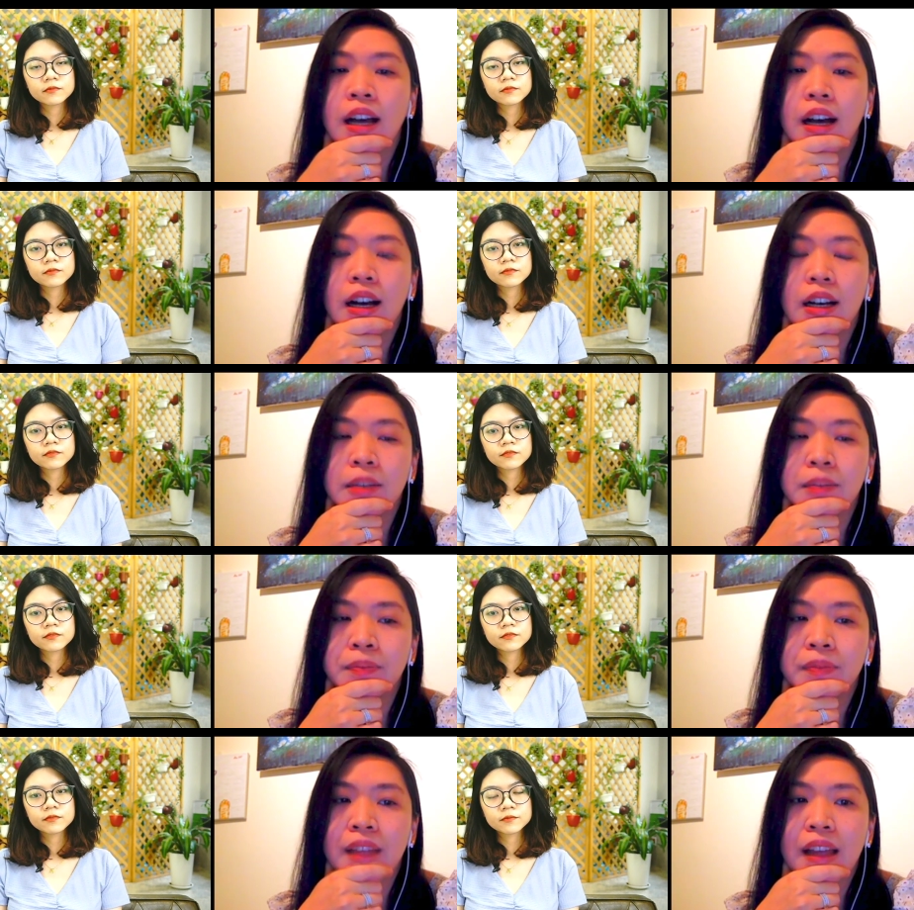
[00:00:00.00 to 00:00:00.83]

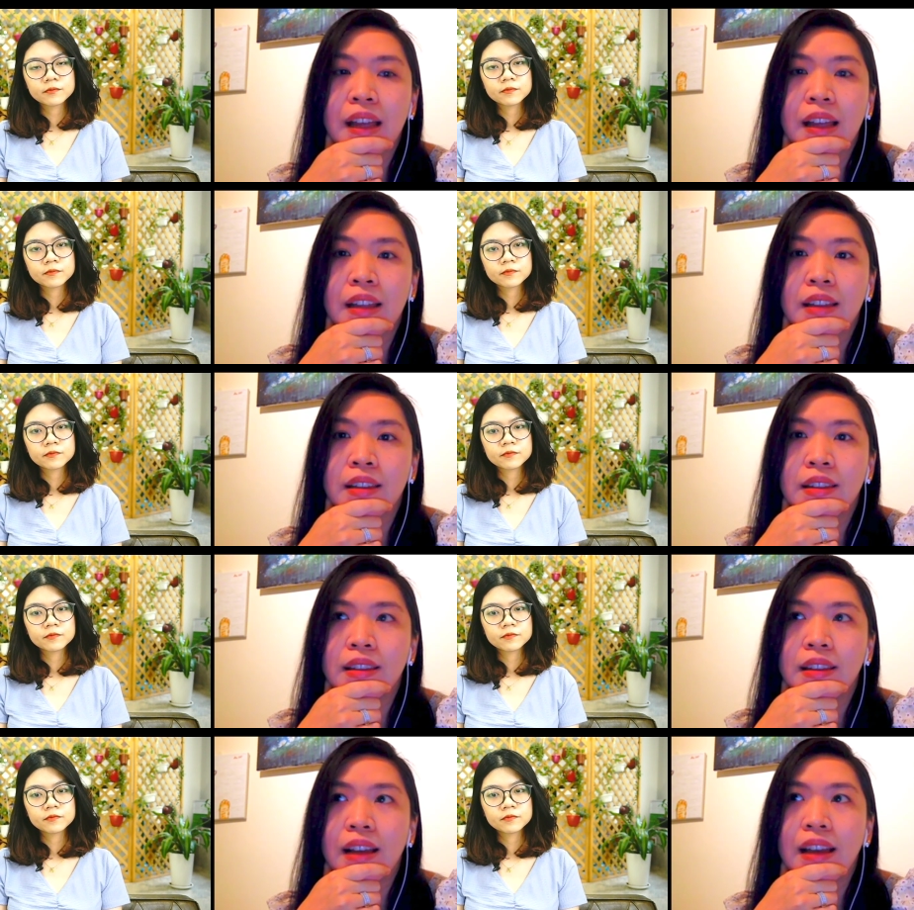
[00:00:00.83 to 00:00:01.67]
Speaker 1: um, and
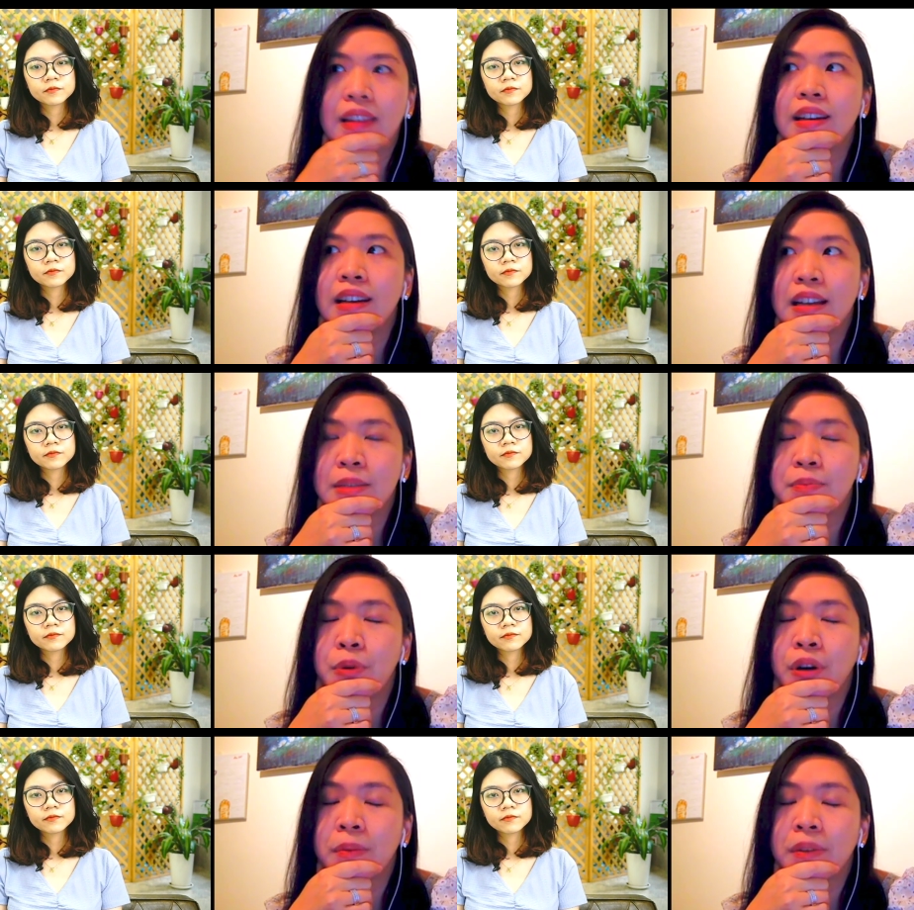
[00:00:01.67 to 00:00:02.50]
I think that's
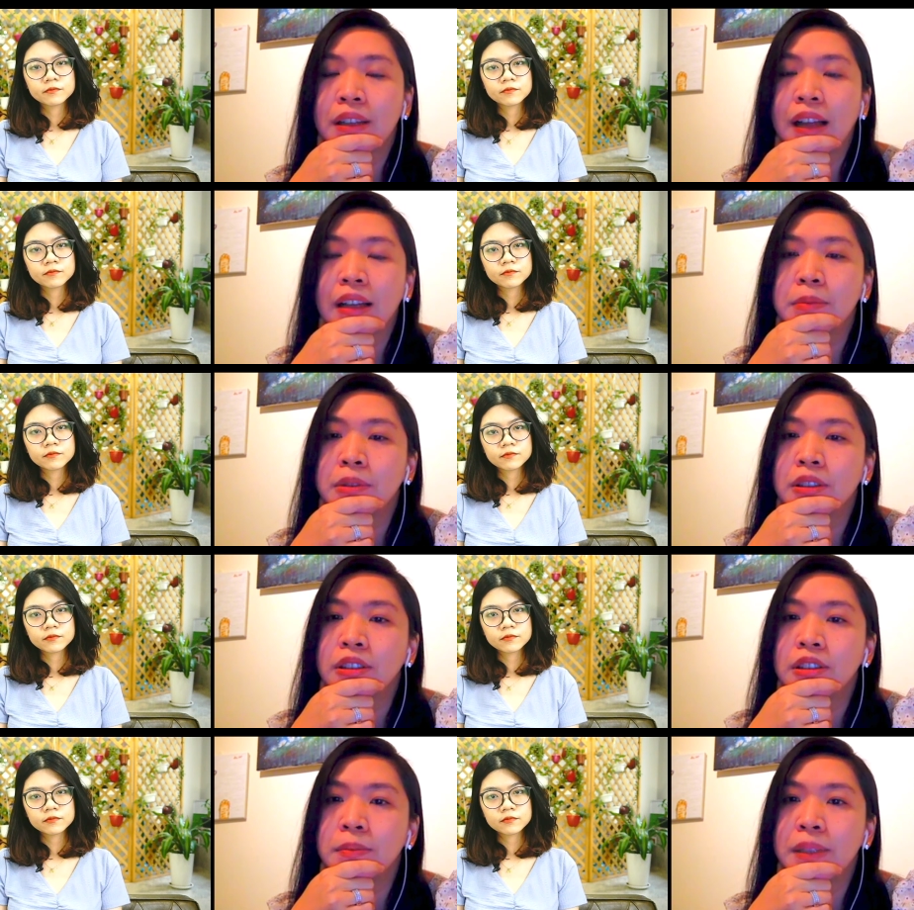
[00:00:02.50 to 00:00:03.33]
more
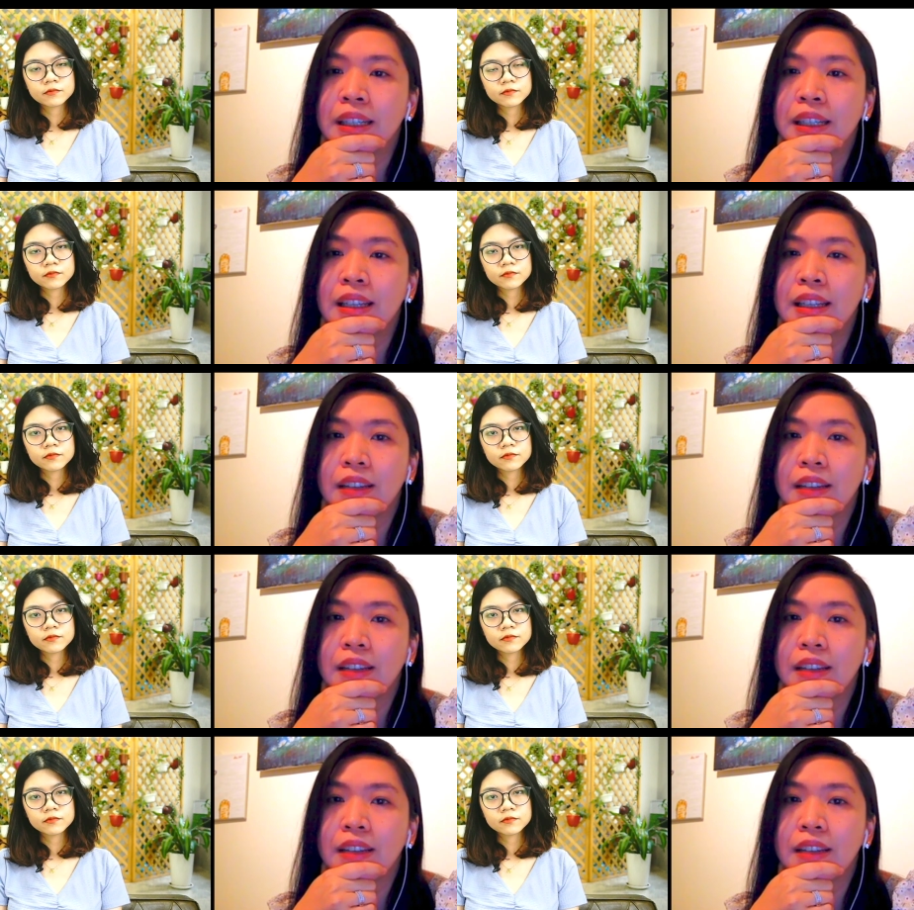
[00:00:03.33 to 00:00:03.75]
applicable to me.